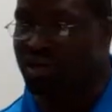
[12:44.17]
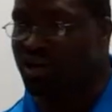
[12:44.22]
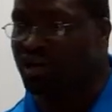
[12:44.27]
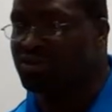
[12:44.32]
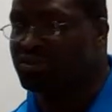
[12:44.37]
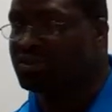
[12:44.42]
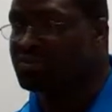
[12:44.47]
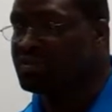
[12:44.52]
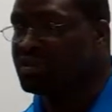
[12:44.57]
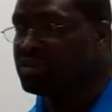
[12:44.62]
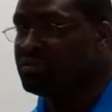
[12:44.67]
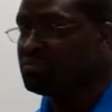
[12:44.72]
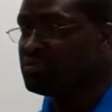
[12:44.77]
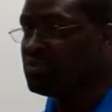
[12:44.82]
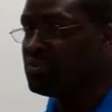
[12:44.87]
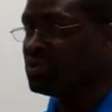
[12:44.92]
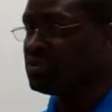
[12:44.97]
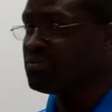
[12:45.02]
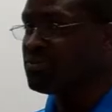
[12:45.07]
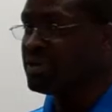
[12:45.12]
caused me to
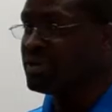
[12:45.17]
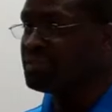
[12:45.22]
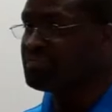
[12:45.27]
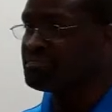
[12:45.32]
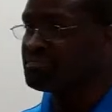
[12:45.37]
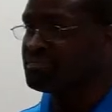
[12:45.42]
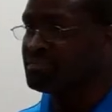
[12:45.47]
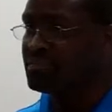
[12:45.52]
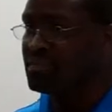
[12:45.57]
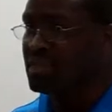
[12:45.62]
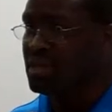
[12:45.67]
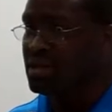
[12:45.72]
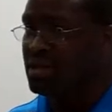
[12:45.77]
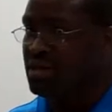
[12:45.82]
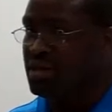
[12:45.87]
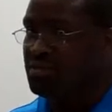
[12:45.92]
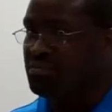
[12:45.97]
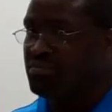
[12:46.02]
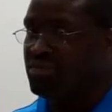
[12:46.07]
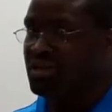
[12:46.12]
pull away.
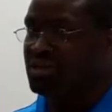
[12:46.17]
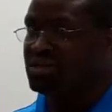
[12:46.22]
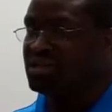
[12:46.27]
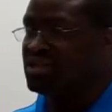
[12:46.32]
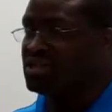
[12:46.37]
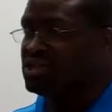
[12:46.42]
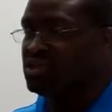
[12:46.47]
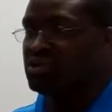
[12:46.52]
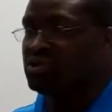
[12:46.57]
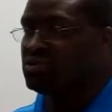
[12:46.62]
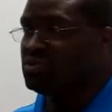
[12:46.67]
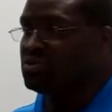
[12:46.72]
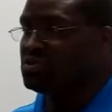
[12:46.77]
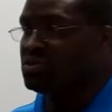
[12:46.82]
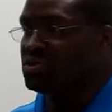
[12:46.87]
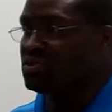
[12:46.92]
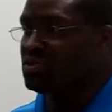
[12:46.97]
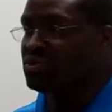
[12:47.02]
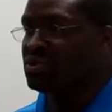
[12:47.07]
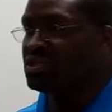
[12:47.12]
But the
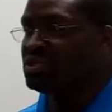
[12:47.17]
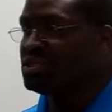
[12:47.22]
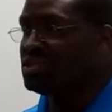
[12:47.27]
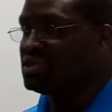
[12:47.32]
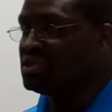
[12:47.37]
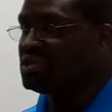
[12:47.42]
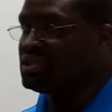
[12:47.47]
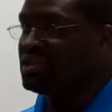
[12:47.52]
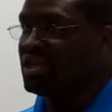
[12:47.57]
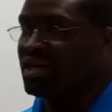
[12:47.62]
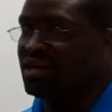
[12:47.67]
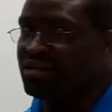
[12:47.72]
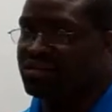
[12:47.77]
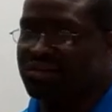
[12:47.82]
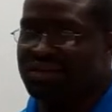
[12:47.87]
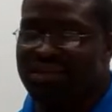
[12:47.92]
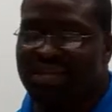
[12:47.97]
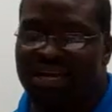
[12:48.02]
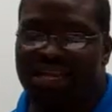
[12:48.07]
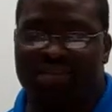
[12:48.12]
Jews nor the
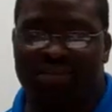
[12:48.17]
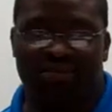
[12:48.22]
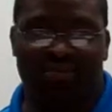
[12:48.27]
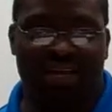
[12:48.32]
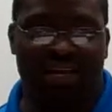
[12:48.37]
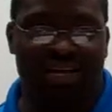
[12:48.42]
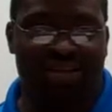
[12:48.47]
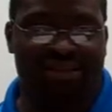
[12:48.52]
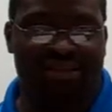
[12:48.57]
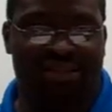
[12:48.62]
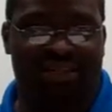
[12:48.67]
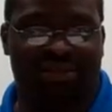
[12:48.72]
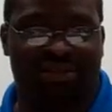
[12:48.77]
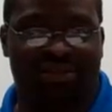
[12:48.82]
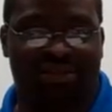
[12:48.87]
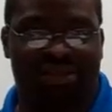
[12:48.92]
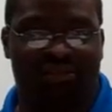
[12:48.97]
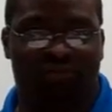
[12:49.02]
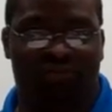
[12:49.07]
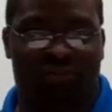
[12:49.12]
Gentiles, and not even
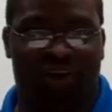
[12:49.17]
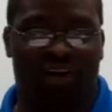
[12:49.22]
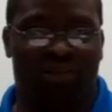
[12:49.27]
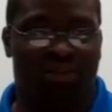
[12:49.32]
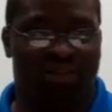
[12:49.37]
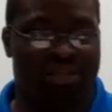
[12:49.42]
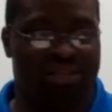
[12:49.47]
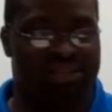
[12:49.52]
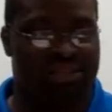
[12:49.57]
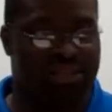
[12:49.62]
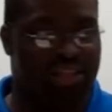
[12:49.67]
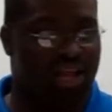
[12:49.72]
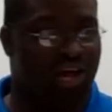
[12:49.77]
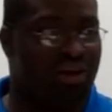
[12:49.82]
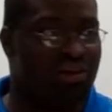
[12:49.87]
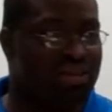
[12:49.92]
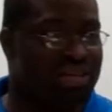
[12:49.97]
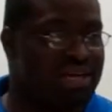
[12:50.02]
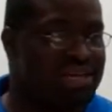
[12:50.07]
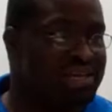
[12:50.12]
ourselves, can follow this
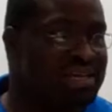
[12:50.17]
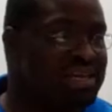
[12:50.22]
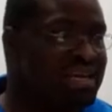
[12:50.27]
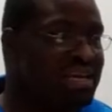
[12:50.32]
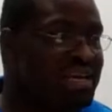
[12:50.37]
law that